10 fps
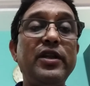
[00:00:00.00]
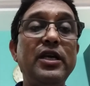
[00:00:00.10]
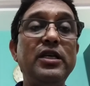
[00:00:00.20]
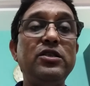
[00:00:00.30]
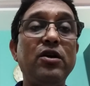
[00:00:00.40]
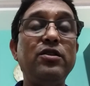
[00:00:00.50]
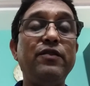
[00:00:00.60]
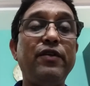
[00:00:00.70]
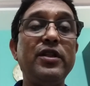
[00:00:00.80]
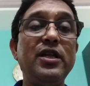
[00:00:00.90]
each
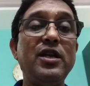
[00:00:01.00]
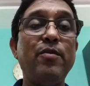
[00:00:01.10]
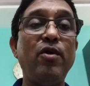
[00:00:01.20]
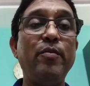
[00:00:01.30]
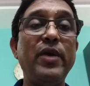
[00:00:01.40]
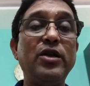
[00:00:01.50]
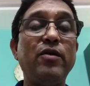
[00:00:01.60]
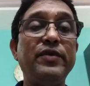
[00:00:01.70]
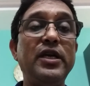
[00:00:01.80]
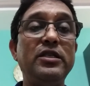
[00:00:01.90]
other for the development
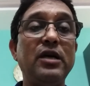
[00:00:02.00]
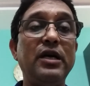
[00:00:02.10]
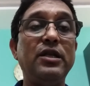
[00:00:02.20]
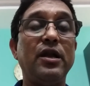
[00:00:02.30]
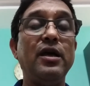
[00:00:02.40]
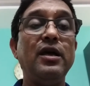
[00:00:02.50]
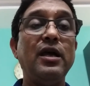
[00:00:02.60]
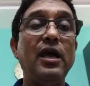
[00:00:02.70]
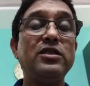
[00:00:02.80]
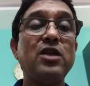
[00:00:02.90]
of each other.
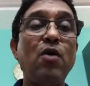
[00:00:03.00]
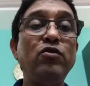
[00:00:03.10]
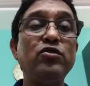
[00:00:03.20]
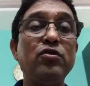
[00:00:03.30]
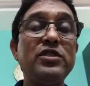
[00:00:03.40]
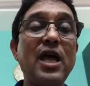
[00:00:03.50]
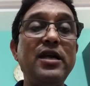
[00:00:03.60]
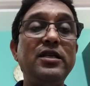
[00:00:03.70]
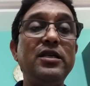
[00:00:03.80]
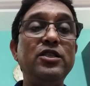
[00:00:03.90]
A sound
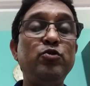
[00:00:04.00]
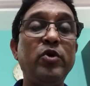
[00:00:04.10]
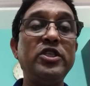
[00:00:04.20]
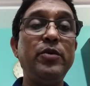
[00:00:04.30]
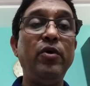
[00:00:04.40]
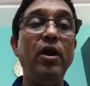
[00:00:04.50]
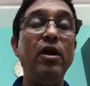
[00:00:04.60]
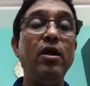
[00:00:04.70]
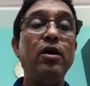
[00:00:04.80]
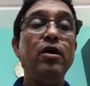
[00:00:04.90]
society is
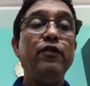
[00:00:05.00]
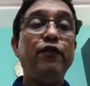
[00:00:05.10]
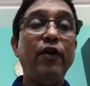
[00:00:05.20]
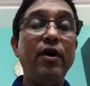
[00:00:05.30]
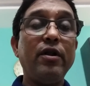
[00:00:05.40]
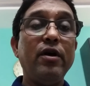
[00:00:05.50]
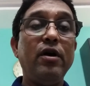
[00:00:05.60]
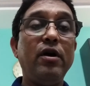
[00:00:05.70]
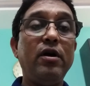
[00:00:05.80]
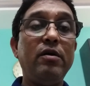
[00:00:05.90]
possible for
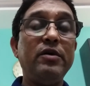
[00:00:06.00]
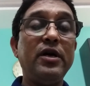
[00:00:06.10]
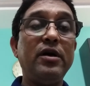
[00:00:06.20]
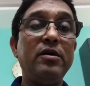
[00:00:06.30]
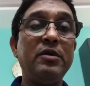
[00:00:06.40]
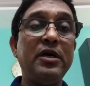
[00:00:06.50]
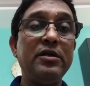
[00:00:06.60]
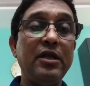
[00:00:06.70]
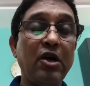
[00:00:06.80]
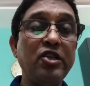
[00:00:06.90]

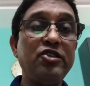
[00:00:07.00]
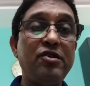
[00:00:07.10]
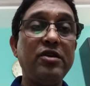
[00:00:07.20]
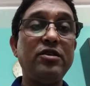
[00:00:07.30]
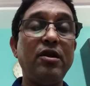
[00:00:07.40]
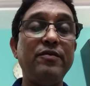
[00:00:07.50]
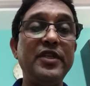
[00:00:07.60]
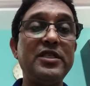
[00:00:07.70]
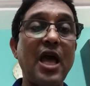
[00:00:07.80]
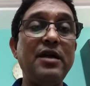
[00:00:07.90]
the construction of
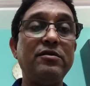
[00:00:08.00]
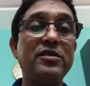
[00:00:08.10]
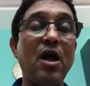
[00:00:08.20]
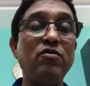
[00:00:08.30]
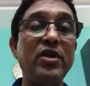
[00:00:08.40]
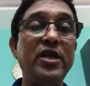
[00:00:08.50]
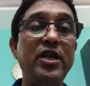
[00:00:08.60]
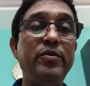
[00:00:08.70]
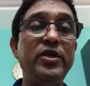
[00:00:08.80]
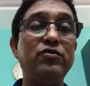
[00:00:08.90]
the sound
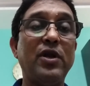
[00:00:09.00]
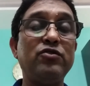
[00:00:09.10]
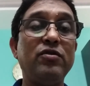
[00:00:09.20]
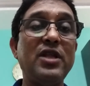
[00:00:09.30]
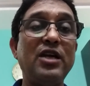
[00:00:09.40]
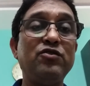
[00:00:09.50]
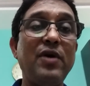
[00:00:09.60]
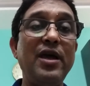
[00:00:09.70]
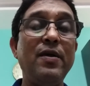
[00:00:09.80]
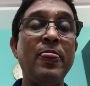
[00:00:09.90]
individual. So that's
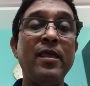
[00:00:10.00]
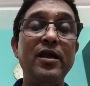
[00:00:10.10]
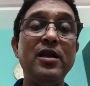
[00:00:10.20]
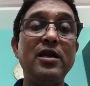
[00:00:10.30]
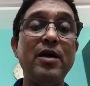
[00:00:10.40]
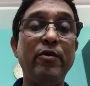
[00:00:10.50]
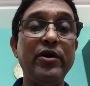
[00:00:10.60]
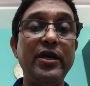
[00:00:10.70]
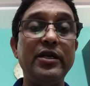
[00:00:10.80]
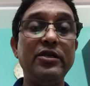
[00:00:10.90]
why in a
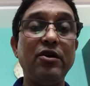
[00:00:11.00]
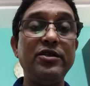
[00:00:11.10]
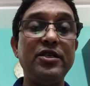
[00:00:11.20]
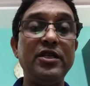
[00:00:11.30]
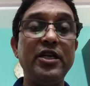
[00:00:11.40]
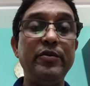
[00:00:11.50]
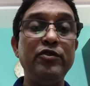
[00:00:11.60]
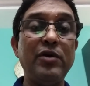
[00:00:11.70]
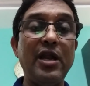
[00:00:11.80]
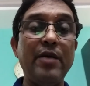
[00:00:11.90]
democratic country,
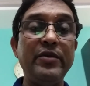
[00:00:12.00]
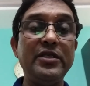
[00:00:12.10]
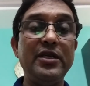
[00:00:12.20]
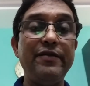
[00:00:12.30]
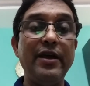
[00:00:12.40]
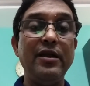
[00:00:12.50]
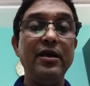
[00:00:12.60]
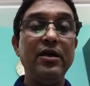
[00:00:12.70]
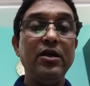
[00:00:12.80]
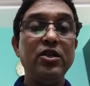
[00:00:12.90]
individual aim is given
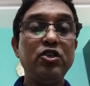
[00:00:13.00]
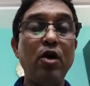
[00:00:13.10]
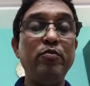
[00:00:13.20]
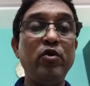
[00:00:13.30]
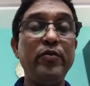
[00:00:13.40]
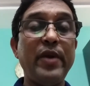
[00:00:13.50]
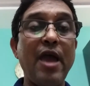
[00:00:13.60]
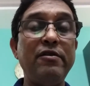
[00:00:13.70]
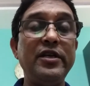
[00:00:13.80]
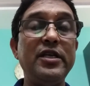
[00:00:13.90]
top more
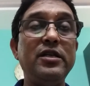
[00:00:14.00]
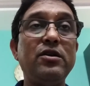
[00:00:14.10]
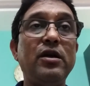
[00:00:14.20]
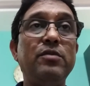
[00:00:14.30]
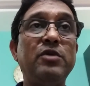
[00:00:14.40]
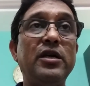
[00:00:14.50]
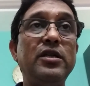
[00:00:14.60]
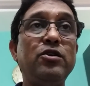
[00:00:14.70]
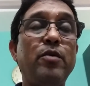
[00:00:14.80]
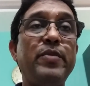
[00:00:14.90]
priority
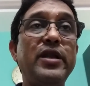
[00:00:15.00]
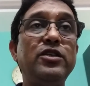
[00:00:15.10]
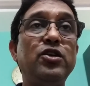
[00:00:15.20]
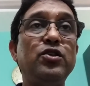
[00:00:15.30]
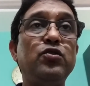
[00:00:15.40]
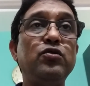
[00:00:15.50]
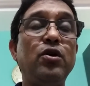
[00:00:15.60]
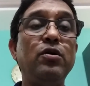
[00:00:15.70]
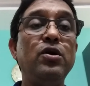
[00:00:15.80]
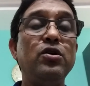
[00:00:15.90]
in comparison to
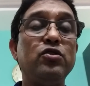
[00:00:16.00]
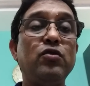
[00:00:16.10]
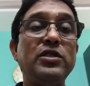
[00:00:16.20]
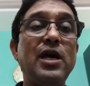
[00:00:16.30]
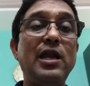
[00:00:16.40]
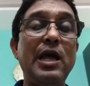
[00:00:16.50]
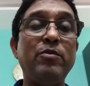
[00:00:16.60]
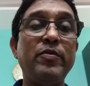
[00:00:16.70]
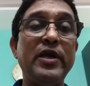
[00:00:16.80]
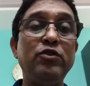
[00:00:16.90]
the social
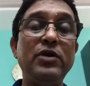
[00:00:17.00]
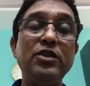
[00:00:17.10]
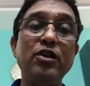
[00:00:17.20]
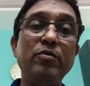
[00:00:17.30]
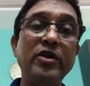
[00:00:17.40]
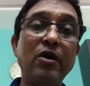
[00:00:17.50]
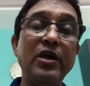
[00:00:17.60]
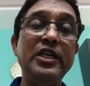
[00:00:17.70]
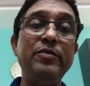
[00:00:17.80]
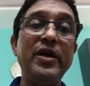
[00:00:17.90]
aim of education. But
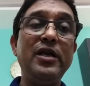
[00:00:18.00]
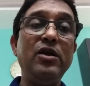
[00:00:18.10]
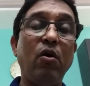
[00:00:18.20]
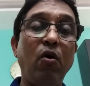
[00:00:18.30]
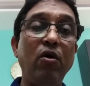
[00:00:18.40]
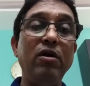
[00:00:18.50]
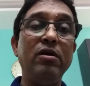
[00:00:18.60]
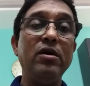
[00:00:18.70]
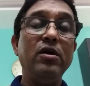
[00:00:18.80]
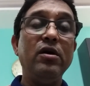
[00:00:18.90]
ultimately
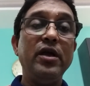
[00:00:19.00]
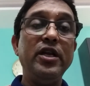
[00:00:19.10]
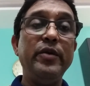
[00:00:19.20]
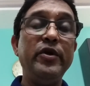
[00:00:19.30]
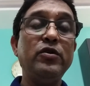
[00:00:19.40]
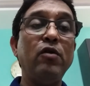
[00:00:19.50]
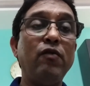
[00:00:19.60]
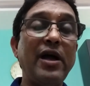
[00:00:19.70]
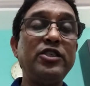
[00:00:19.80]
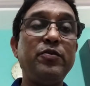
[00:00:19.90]
all individual
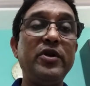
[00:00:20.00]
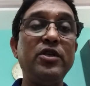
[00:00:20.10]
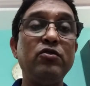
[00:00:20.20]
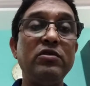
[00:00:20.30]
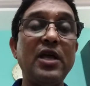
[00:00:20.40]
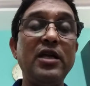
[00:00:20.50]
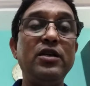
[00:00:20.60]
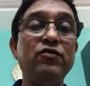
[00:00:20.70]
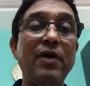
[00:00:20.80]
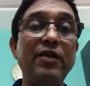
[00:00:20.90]
works for the
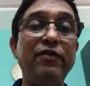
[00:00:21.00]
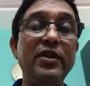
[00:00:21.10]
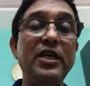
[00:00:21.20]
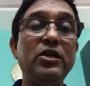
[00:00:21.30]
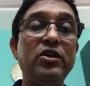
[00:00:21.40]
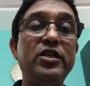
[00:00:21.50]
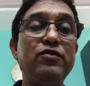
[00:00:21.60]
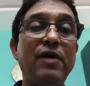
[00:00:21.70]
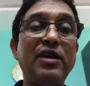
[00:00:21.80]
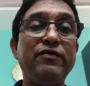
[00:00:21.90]
society, work for the country,
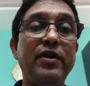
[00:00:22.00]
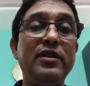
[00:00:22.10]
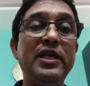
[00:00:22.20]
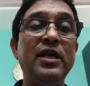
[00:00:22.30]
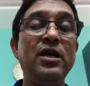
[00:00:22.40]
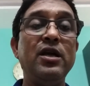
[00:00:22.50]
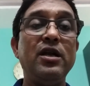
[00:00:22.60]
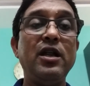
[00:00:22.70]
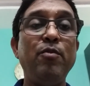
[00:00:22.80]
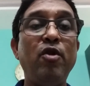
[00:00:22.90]
work for the
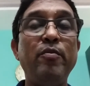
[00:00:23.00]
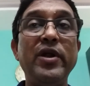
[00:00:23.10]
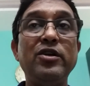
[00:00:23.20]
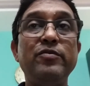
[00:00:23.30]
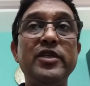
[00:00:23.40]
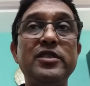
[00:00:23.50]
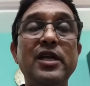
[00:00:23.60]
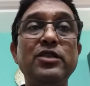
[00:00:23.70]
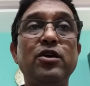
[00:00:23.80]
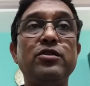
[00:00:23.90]
development of this
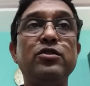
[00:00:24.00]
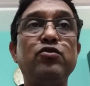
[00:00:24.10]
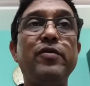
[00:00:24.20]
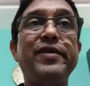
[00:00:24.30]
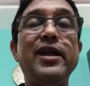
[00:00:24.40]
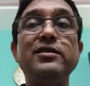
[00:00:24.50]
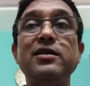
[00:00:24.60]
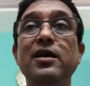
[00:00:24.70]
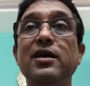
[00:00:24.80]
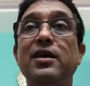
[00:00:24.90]
nation. So friends,
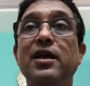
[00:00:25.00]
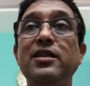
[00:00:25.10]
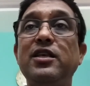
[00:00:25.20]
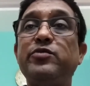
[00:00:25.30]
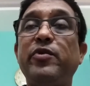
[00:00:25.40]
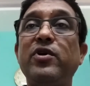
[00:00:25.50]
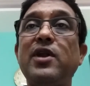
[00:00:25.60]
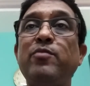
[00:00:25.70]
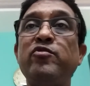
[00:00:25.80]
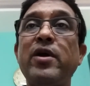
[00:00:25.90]
in this
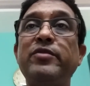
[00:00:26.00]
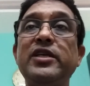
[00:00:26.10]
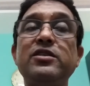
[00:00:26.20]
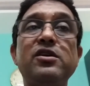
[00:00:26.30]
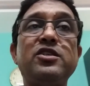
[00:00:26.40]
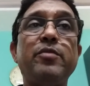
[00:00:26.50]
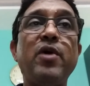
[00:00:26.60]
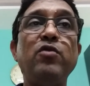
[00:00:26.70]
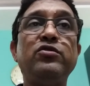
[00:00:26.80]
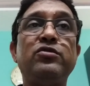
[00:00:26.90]
program we have discussed
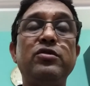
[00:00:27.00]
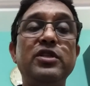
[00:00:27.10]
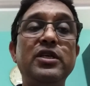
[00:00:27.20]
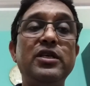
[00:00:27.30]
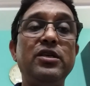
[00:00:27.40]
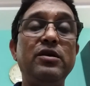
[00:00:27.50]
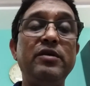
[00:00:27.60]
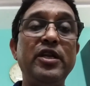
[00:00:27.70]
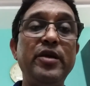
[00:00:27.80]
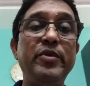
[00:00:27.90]
about the
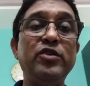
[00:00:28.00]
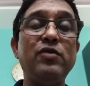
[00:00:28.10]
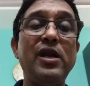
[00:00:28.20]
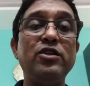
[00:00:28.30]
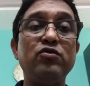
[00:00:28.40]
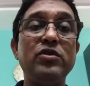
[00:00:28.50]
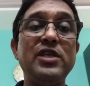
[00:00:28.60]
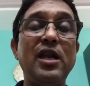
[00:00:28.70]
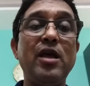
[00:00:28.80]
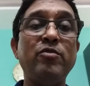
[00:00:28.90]
individual and
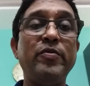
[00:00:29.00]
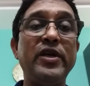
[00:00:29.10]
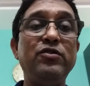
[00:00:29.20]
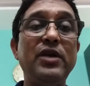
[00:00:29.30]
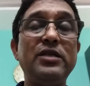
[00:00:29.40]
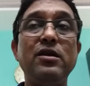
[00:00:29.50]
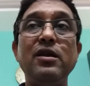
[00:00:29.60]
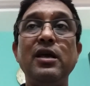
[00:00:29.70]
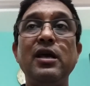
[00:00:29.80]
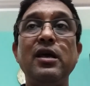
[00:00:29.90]
social aim of
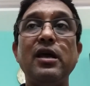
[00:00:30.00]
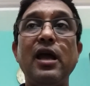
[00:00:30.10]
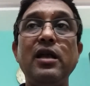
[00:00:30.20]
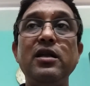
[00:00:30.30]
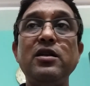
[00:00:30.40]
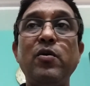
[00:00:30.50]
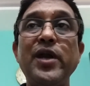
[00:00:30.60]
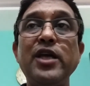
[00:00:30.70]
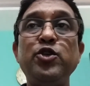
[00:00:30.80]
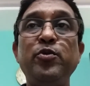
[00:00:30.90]
education, and in our
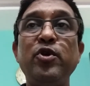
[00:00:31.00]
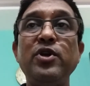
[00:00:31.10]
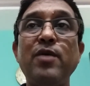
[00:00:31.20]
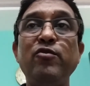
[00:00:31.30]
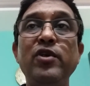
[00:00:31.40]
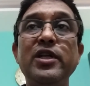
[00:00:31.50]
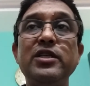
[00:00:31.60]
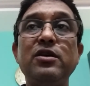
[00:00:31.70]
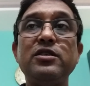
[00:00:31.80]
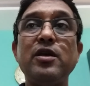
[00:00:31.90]
next program we will
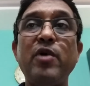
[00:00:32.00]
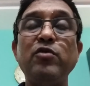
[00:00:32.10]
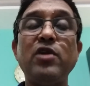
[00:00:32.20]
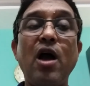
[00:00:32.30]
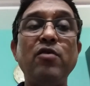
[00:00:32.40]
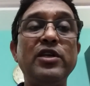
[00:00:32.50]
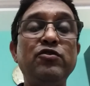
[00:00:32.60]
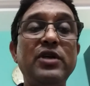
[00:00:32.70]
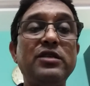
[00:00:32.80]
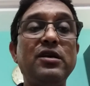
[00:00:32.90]
discuss about how
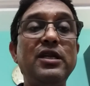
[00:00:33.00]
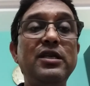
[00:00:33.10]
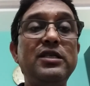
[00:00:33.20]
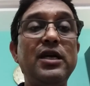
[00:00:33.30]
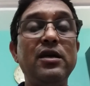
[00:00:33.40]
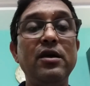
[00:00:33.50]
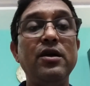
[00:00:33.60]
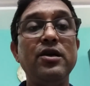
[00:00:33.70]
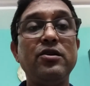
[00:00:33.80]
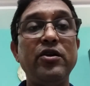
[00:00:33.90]
education is a
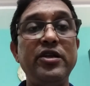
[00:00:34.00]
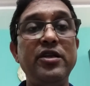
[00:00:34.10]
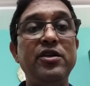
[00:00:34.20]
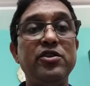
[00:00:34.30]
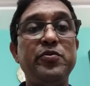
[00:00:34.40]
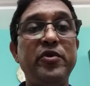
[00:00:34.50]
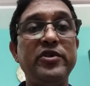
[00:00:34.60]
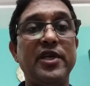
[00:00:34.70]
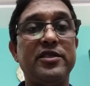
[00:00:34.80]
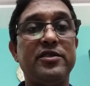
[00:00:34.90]
continuous
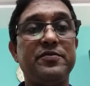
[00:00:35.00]
process.